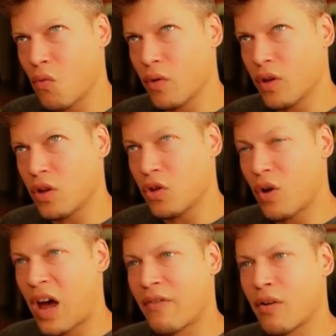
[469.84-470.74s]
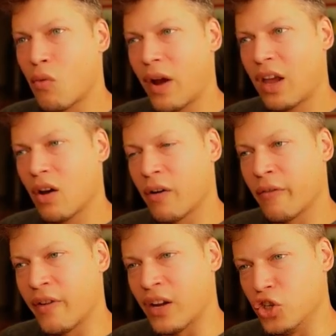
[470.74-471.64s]
you have a way
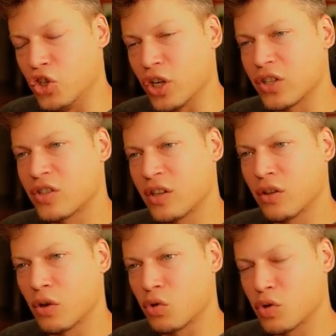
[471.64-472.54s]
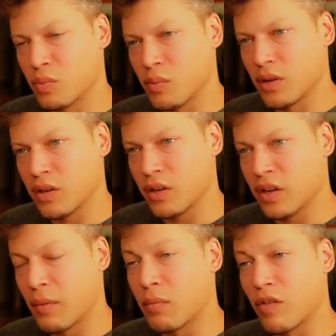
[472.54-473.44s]
of adjusting those
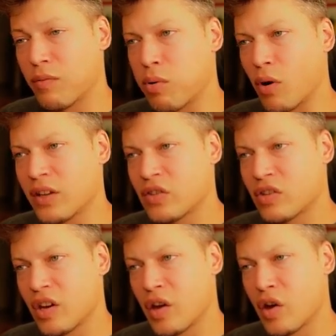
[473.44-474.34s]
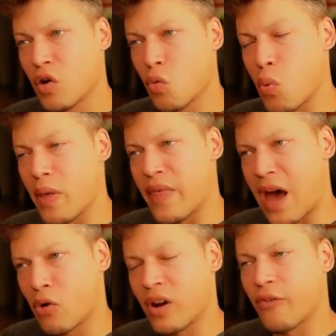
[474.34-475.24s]
number of points
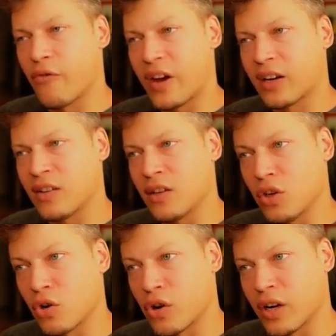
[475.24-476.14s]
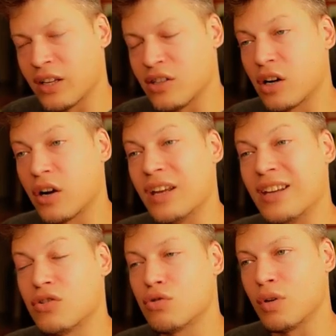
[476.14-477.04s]
without affecting your entire
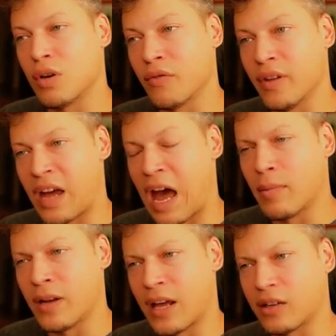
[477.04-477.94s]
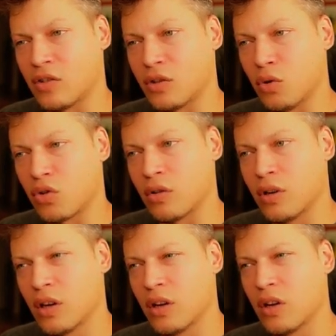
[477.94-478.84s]
history of the habit execution.
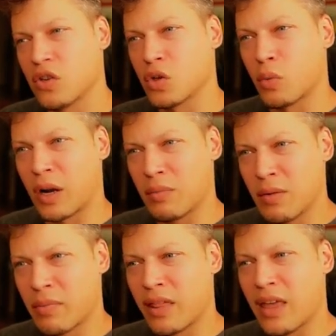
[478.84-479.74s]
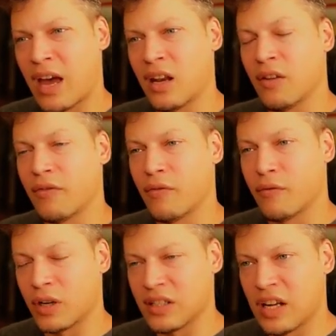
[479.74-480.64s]
So what I mean by that, if,
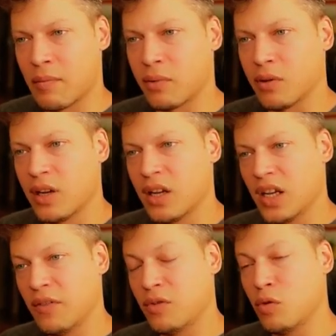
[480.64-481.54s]
for example, if you